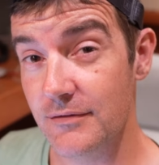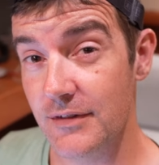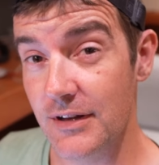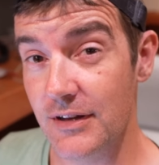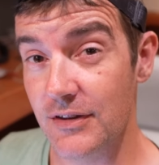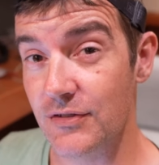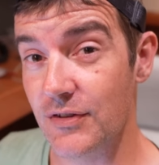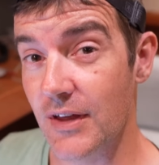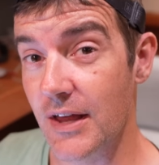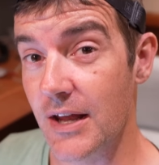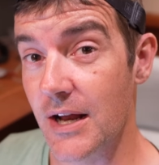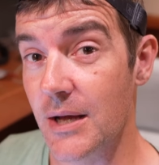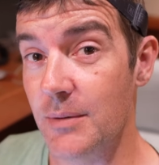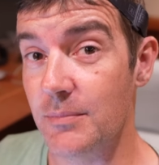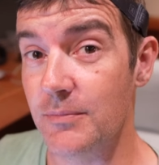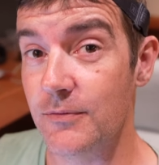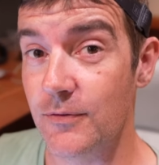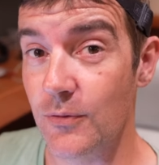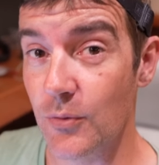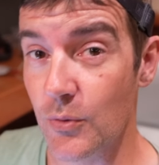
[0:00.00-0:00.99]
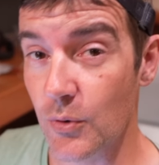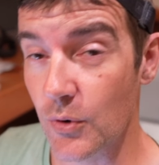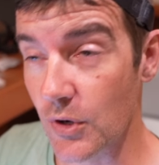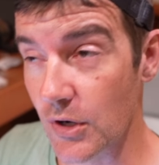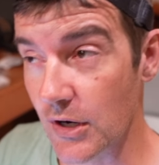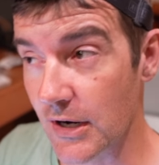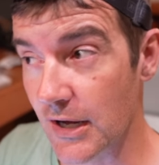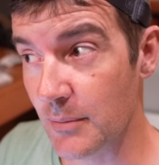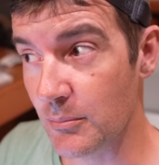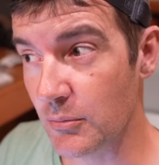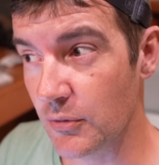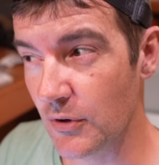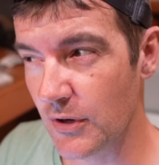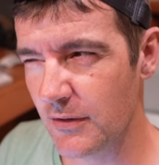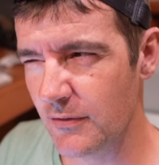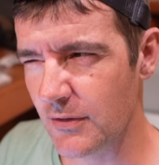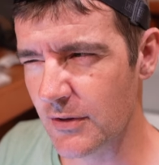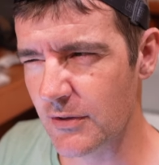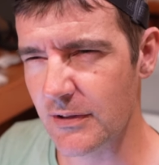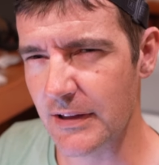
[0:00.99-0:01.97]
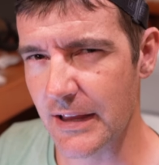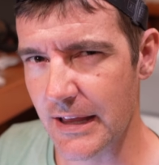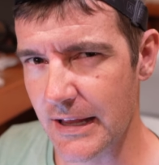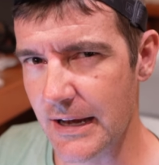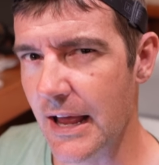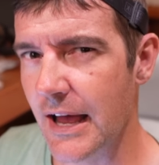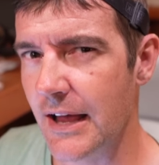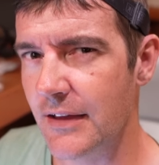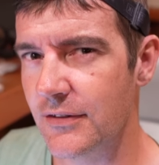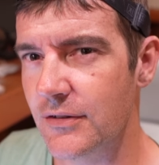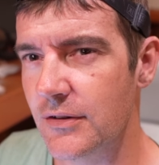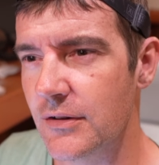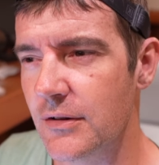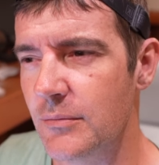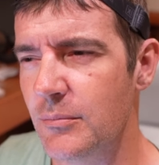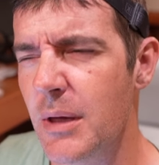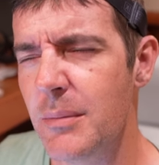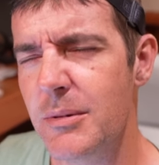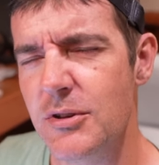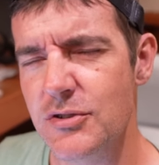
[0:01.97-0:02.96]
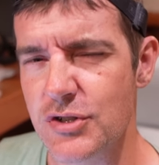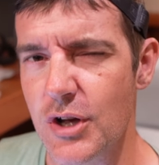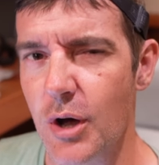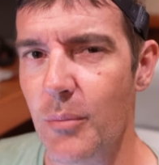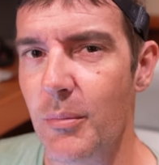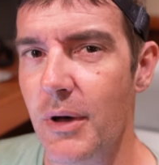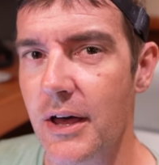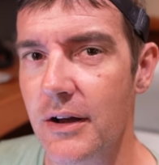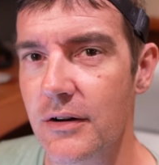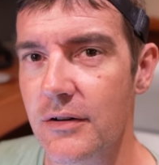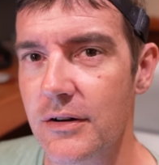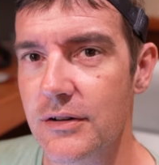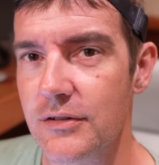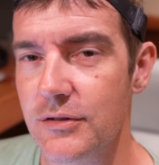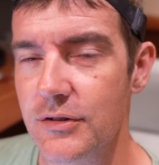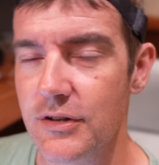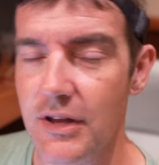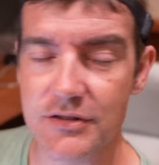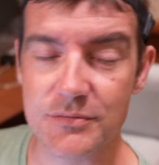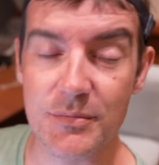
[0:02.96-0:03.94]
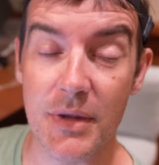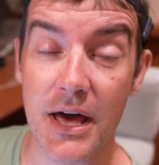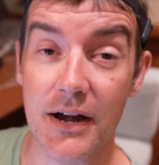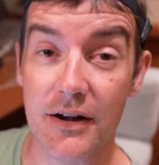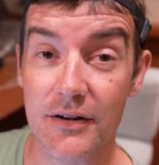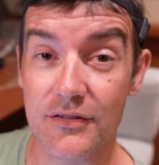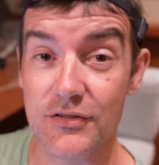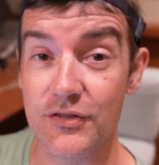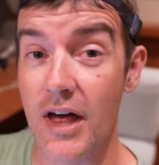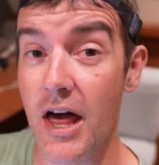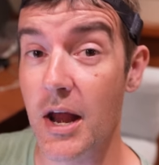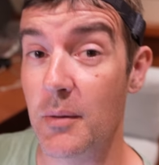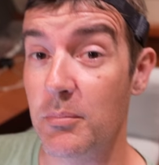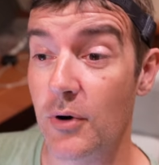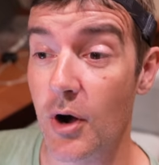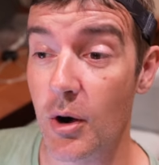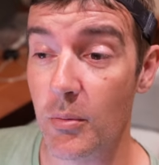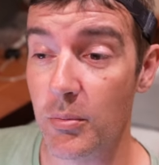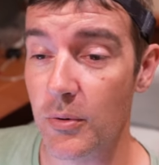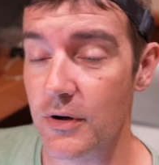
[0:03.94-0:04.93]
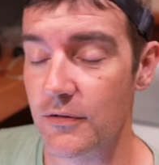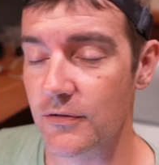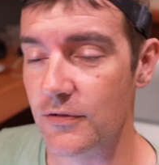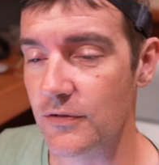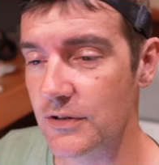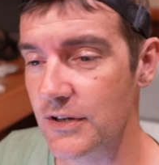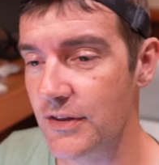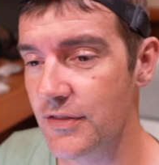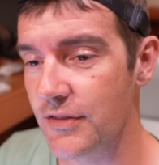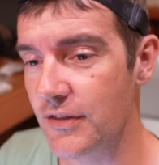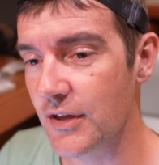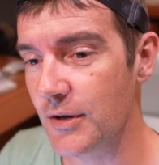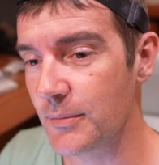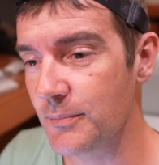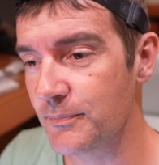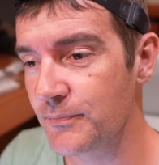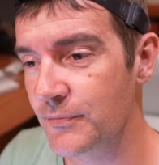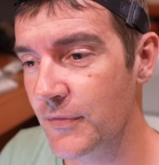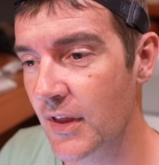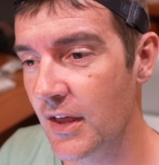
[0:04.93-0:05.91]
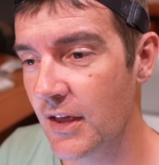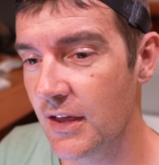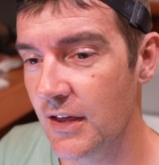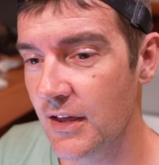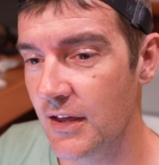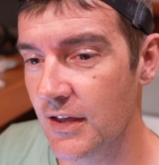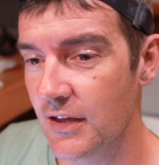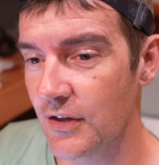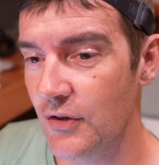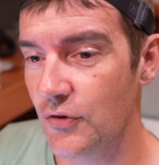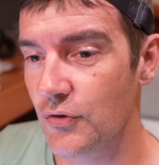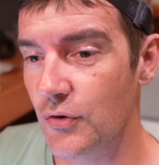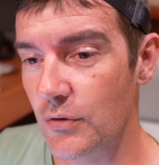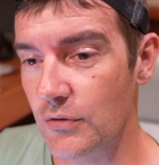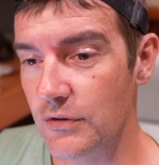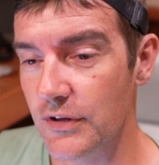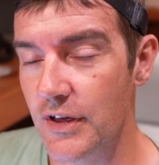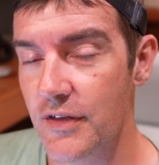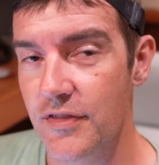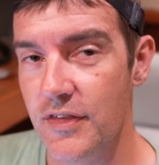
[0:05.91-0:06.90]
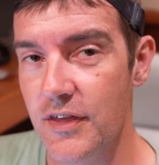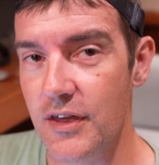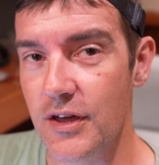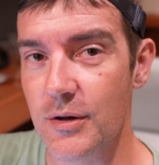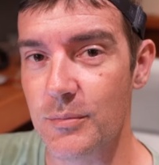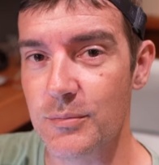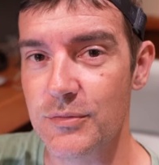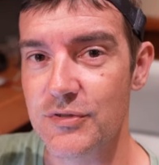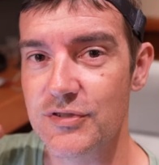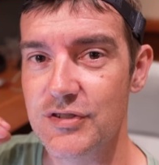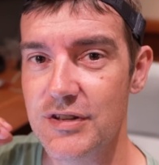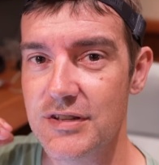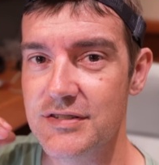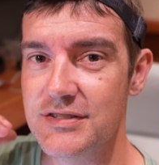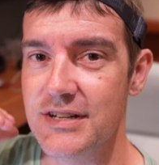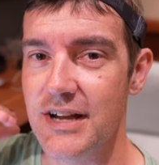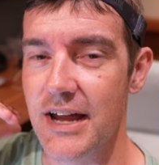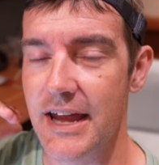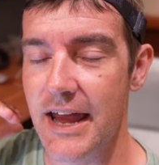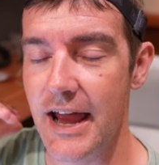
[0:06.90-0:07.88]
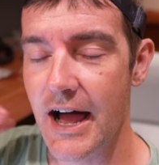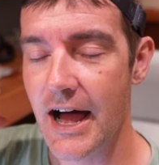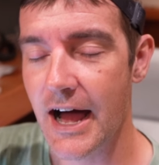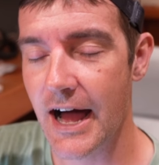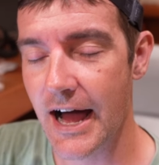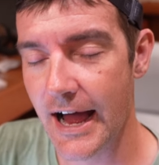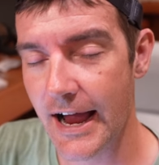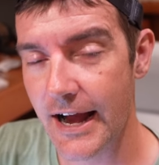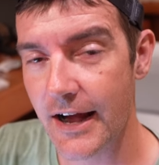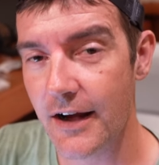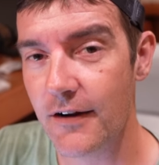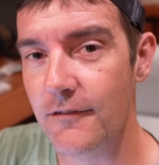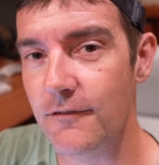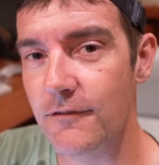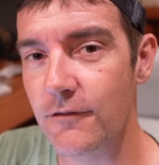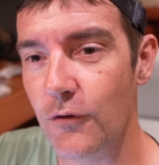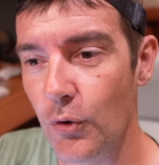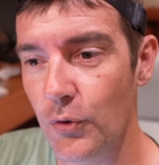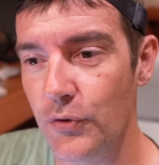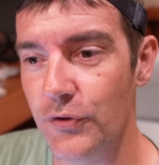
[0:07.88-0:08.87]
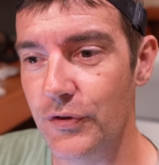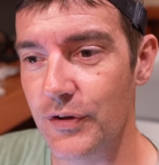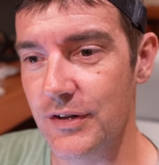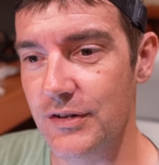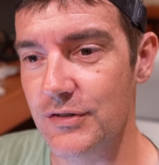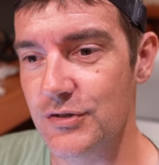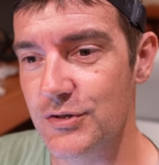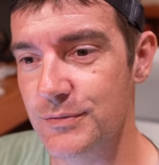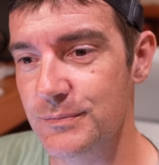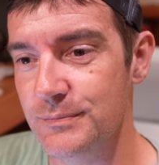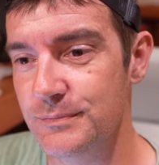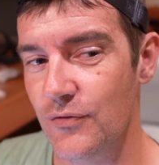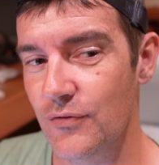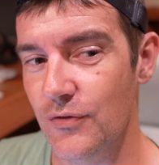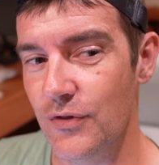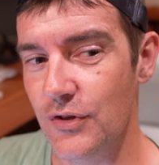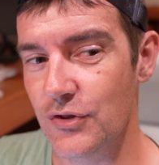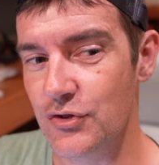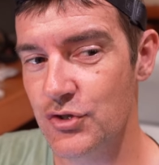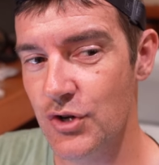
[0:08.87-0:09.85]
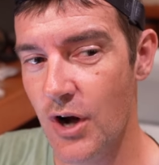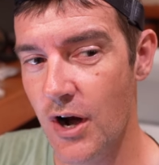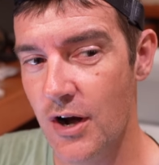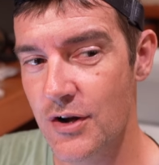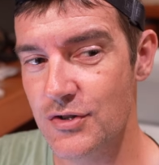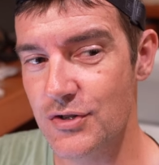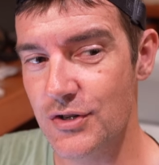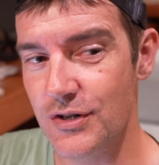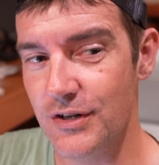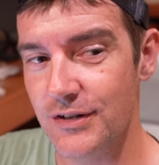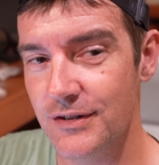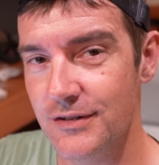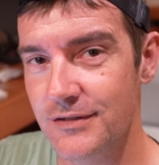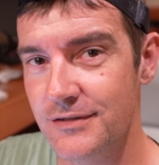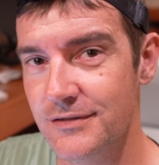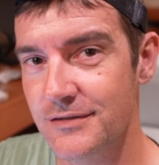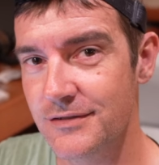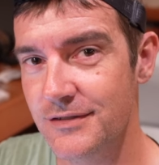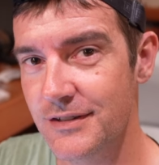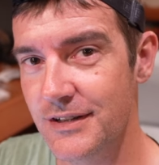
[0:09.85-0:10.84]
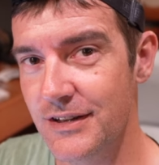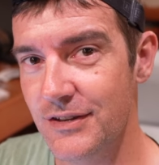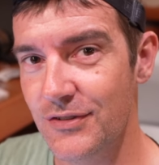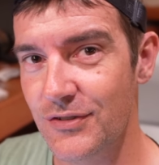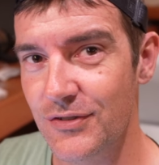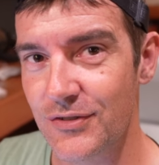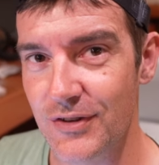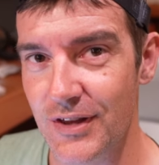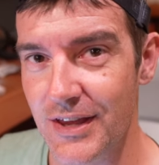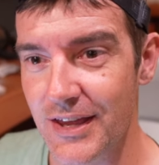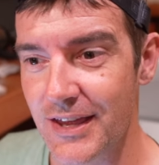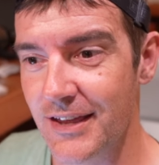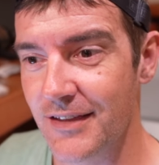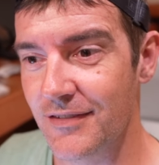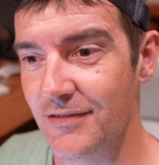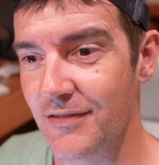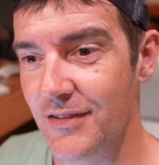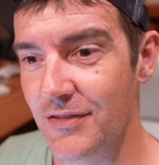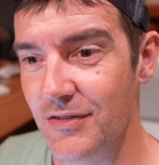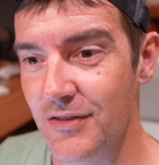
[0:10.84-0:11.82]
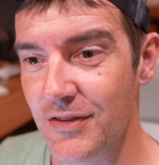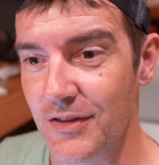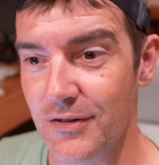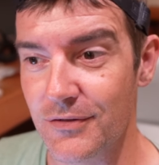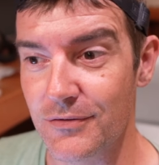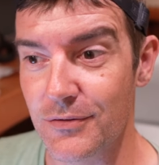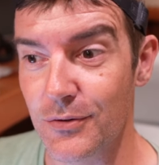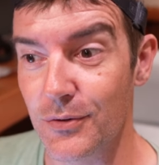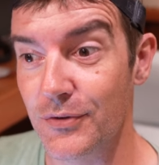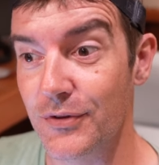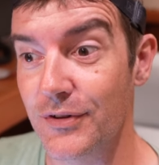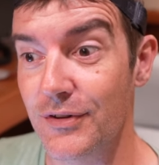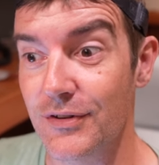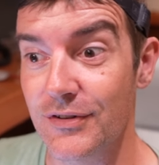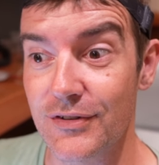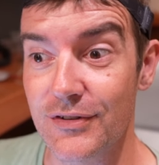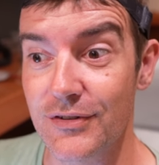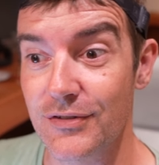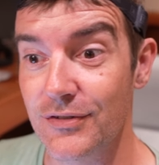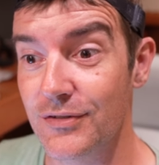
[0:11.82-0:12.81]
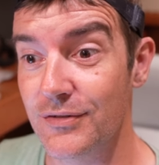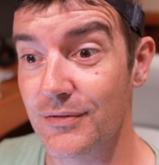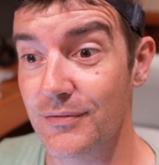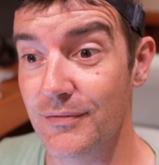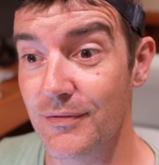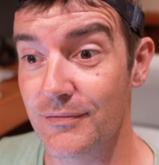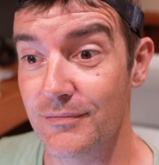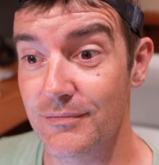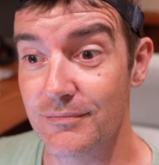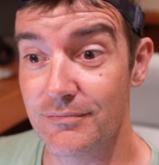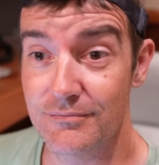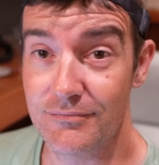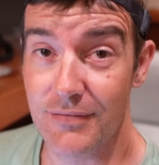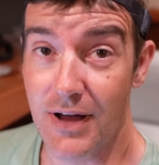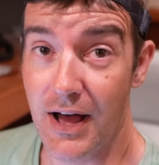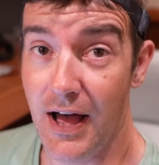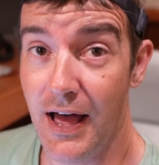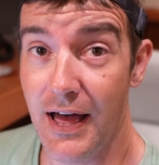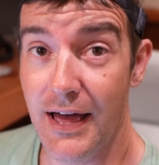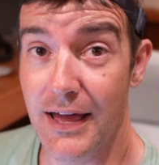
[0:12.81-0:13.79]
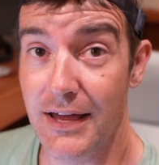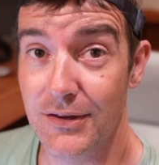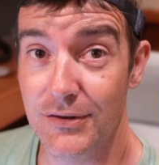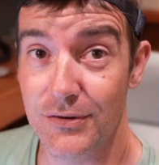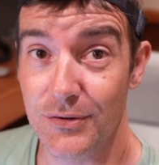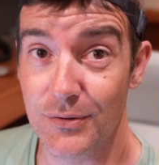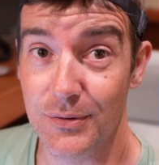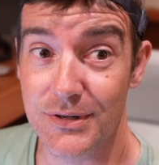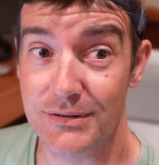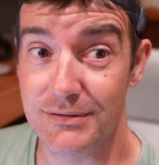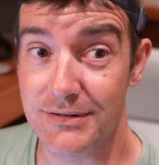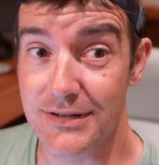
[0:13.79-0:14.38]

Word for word: is set up for, I believe it's lead acid, maybe it's gel batteries. Doesn't matter, it's not appropriate for lithium. So lithium sits at a higher voltage. The charger is seeing that the voltage is high, so it,